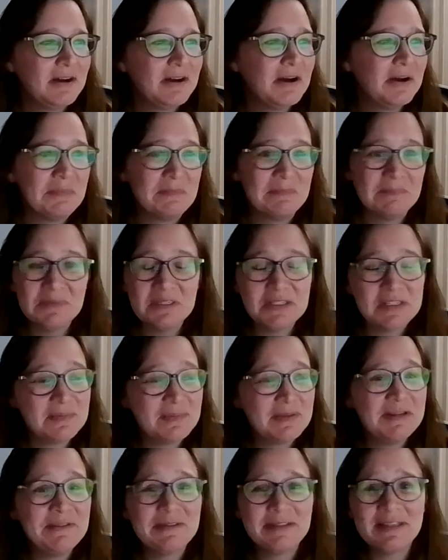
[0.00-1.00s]
um, to
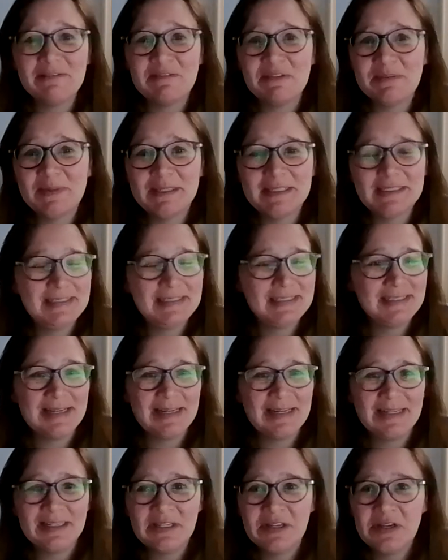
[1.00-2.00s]
speak with everybody
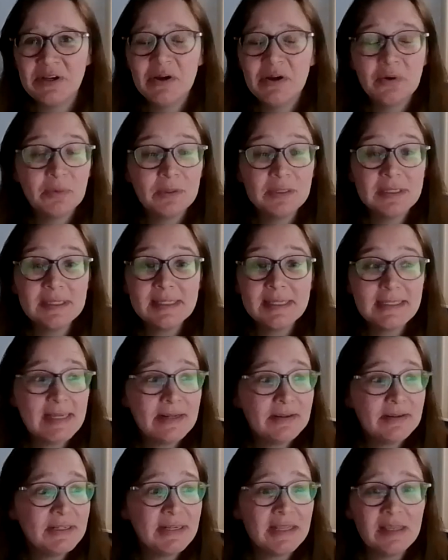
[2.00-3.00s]
tonight. We'll send
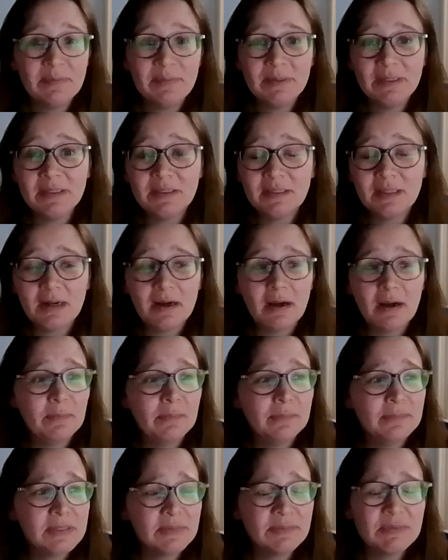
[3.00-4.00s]
out an email
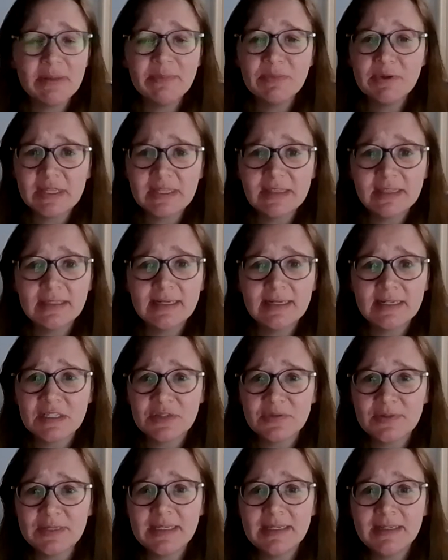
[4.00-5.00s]
um, sometime within the
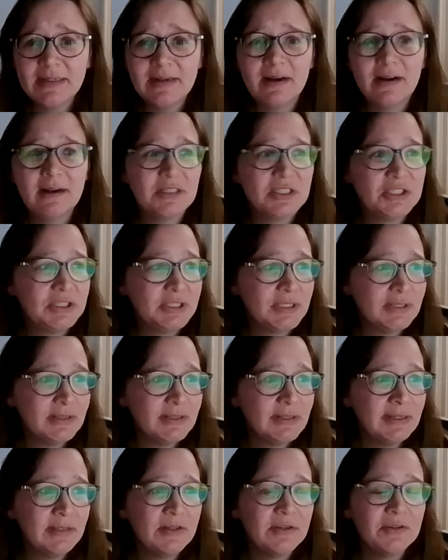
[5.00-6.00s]
next week uh,
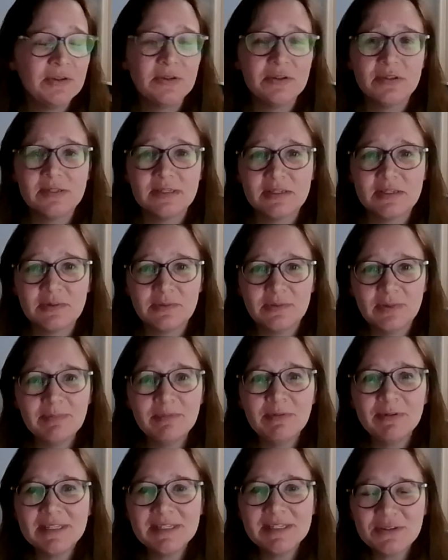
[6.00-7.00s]
sharing those
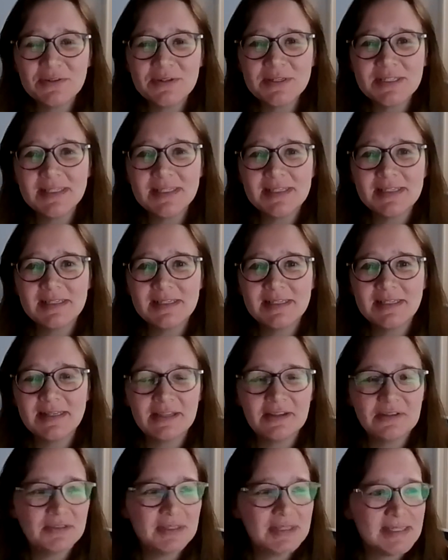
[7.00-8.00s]
web resources
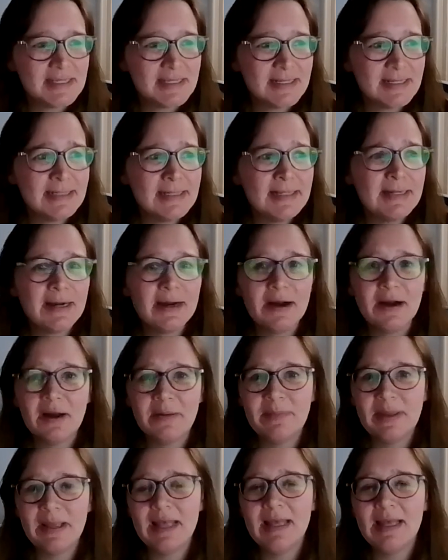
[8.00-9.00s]
that you listed
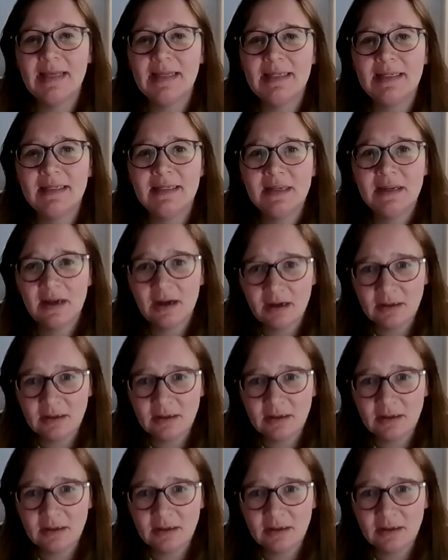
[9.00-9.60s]
um, and